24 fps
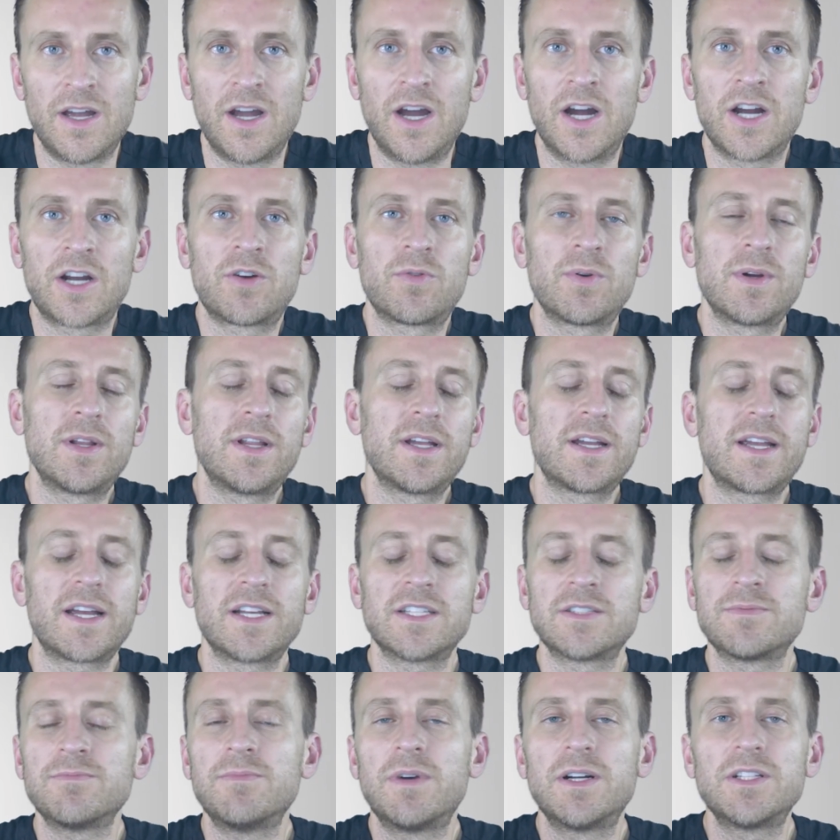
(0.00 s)
Acrylic
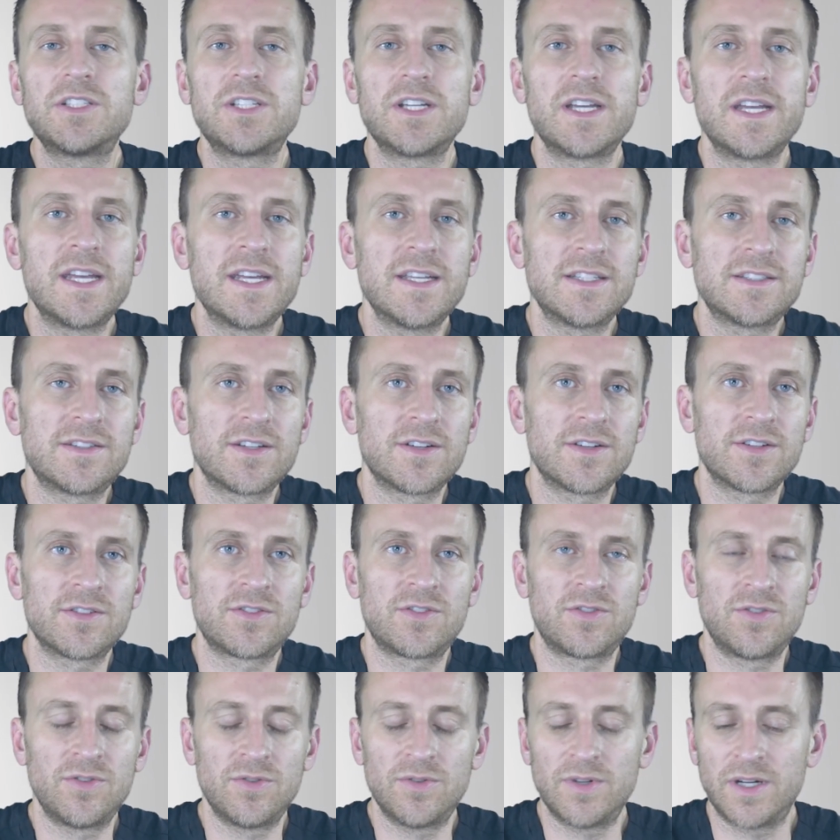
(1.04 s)
is much easier
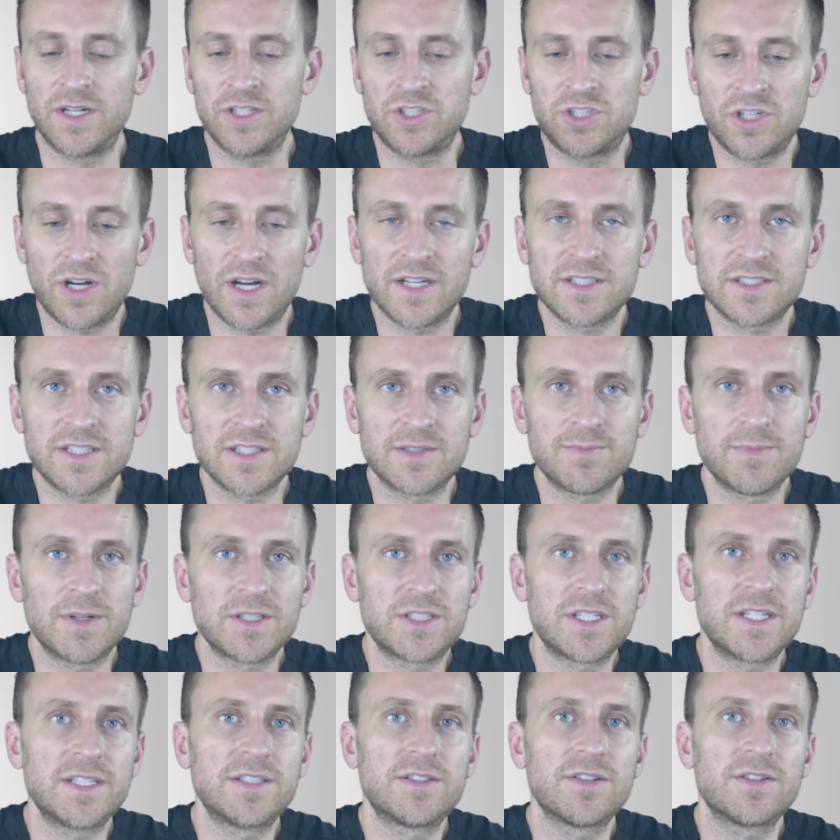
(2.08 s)
to adjust. It's
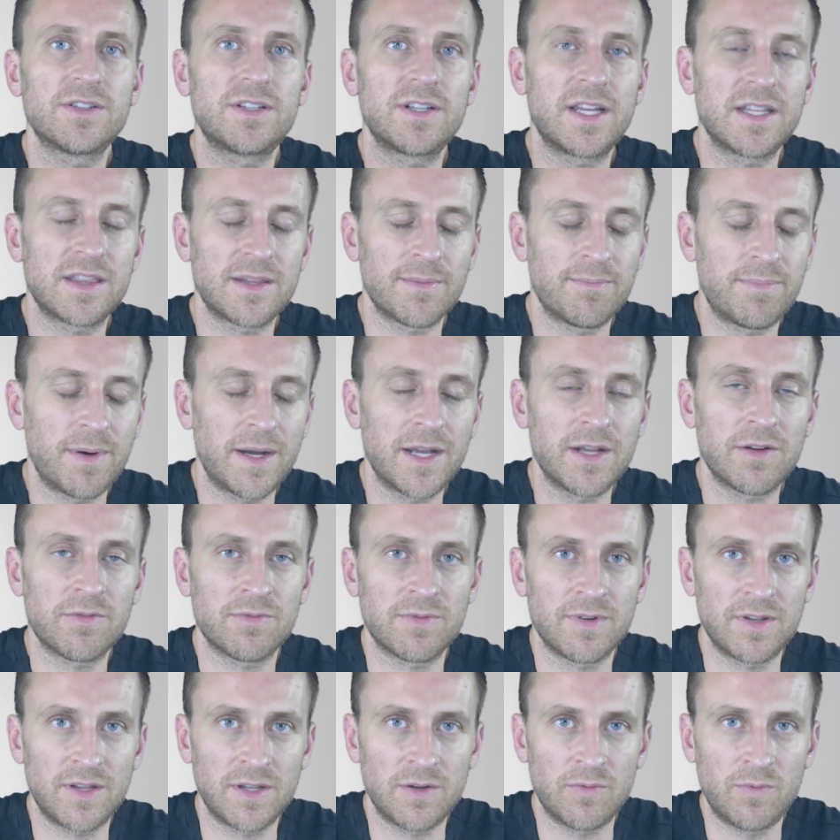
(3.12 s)
much easier to get the bite
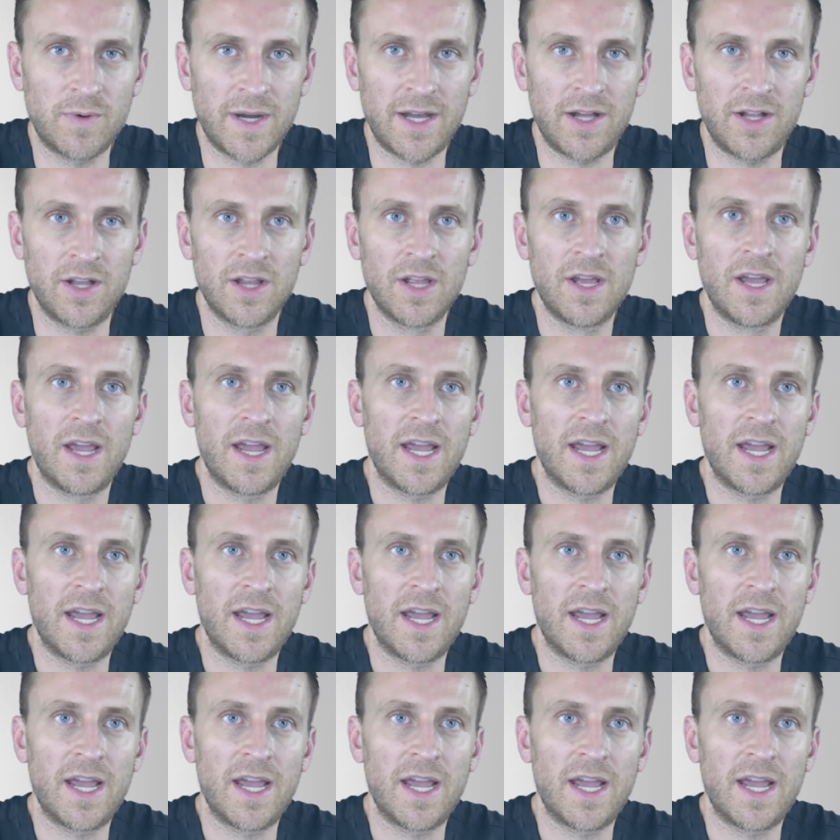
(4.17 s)
really well.